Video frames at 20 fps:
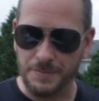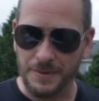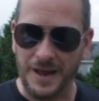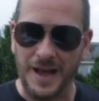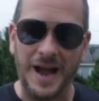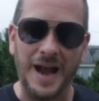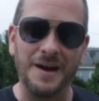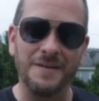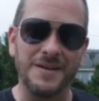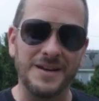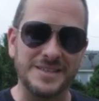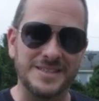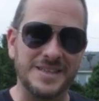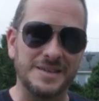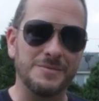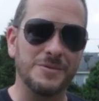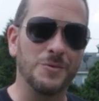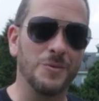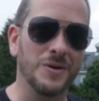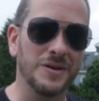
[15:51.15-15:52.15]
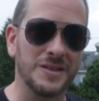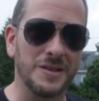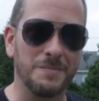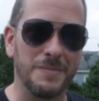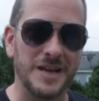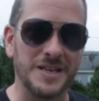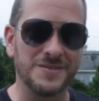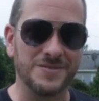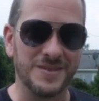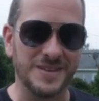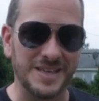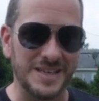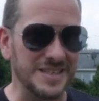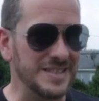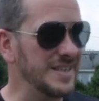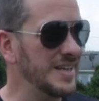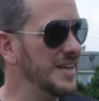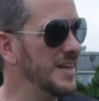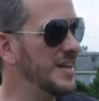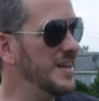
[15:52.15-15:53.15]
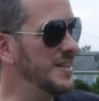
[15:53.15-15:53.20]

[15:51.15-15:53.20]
but high rates seem to work the best for these.